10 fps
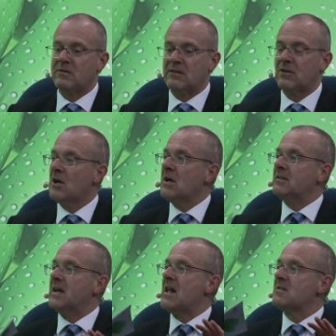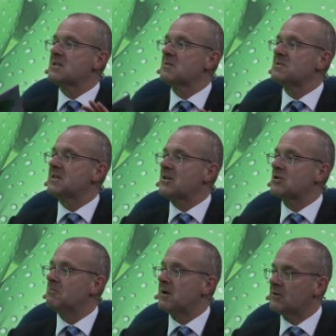that the health systems takes
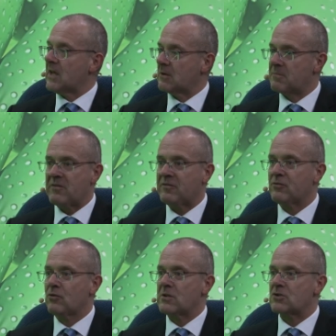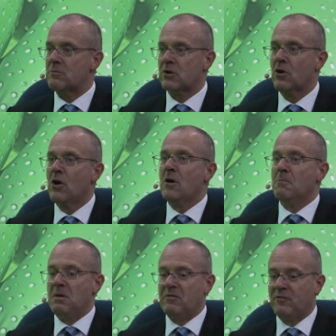a, take a breath during summer
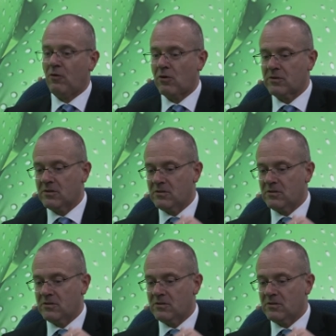before